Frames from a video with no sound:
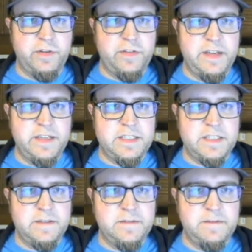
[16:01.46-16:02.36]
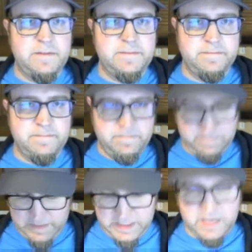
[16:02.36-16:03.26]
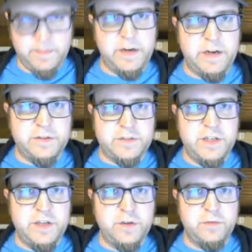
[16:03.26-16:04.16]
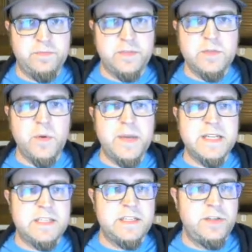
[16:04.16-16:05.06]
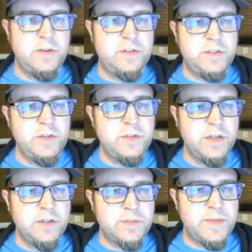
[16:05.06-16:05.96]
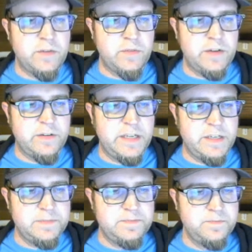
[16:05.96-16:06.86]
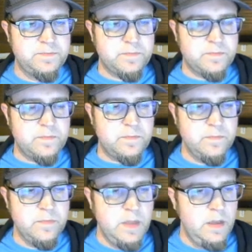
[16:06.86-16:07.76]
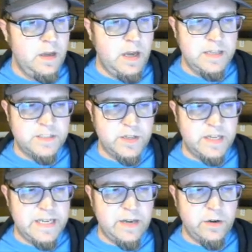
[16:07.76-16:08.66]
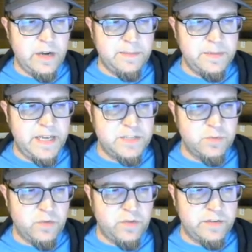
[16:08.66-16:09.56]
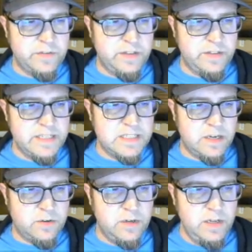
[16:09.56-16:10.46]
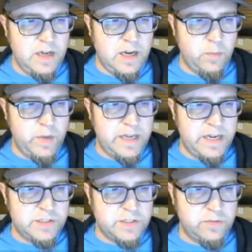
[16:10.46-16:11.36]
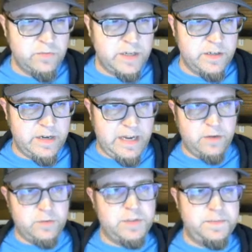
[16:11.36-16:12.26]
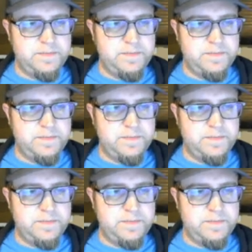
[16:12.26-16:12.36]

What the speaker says: things. It's going to be our other to-do. This way we can see two to-dos being rendered here. And so then down in our application, we're rendering things out. We can actually render out